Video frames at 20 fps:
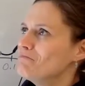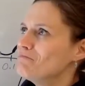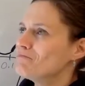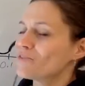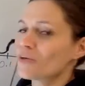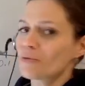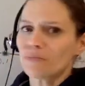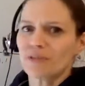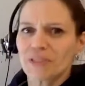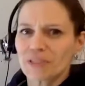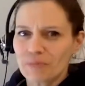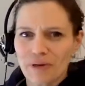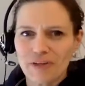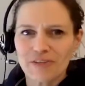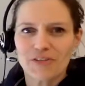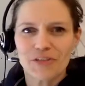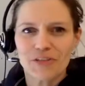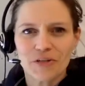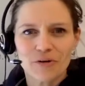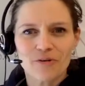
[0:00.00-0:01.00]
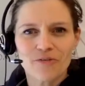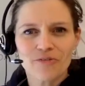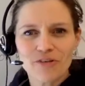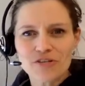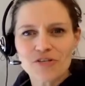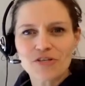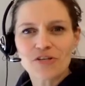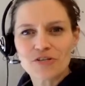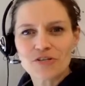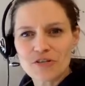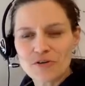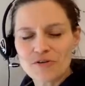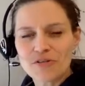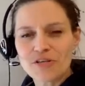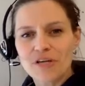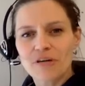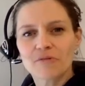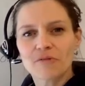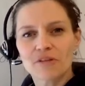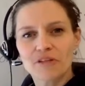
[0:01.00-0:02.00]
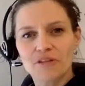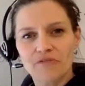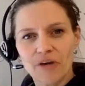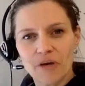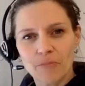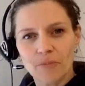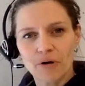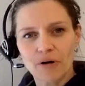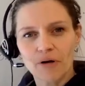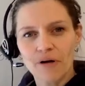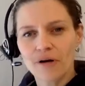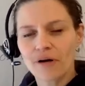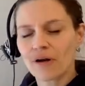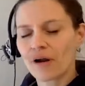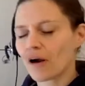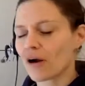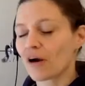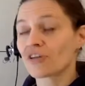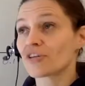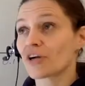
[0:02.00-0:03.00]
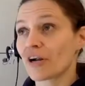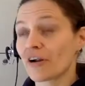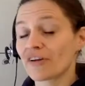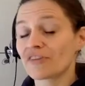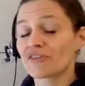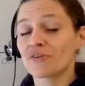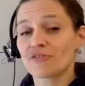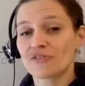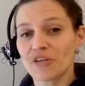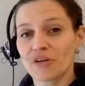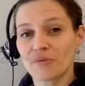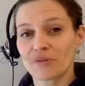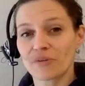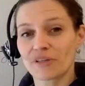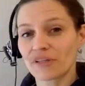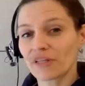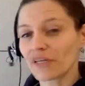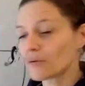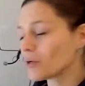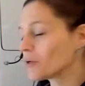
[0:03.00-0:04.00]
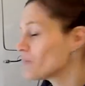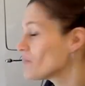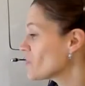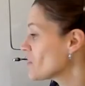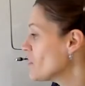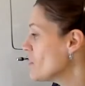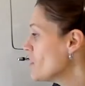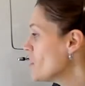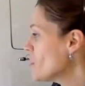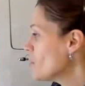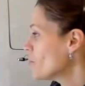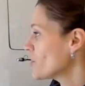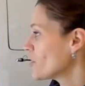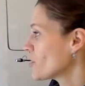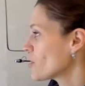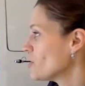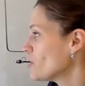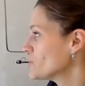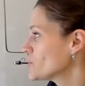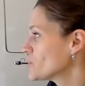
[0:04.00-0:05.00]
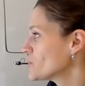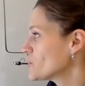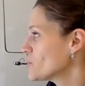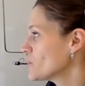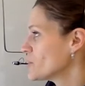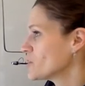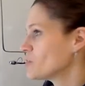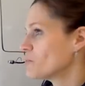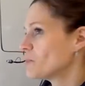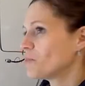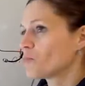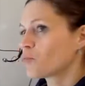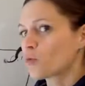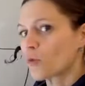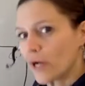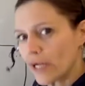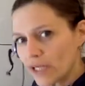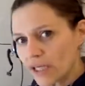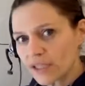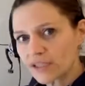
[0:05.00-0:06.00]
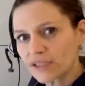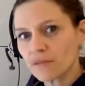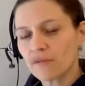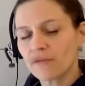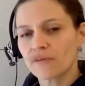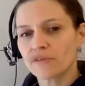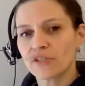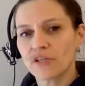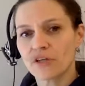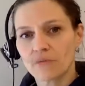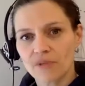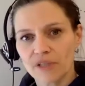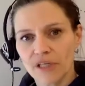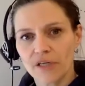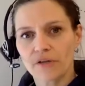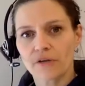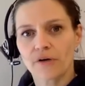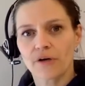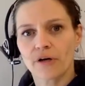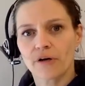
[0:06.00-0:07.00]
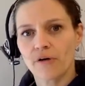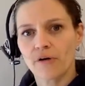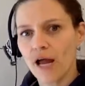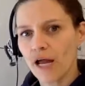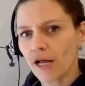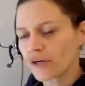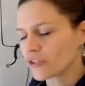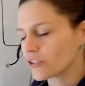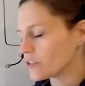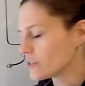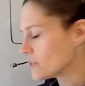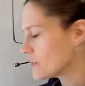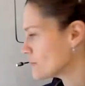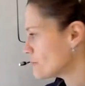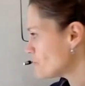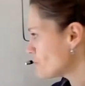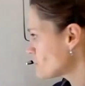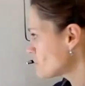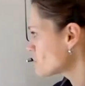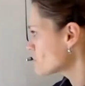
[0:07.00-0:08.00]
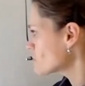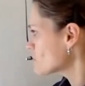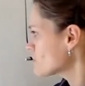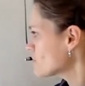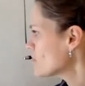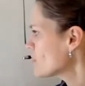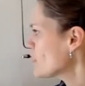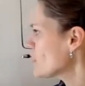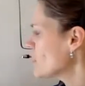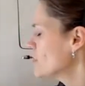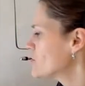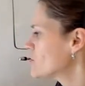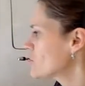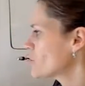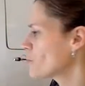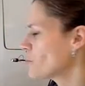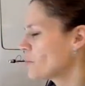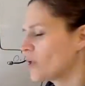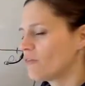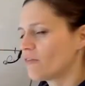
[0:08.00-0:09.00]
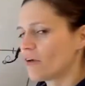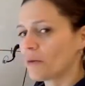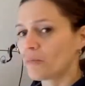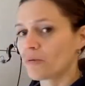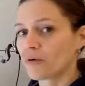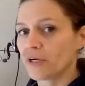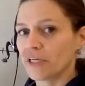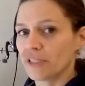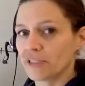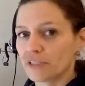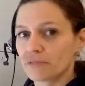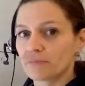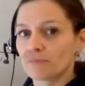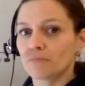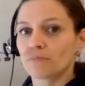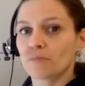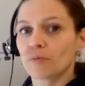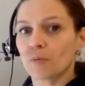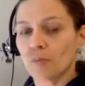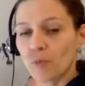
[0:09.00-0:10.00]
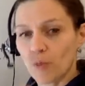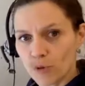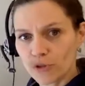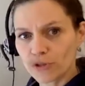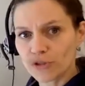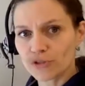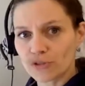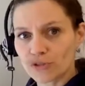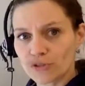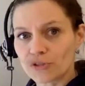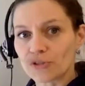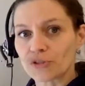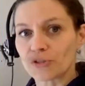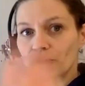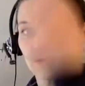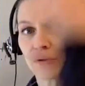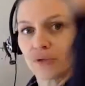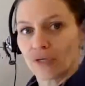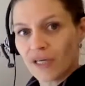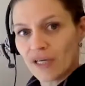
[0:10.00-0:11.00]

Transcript: thermal expansion coefficient associated with the vapor, or sorry, associated with the liquid, but you're also going to be breaking some of those intermolecular interactions. And so the P vapor is proportional to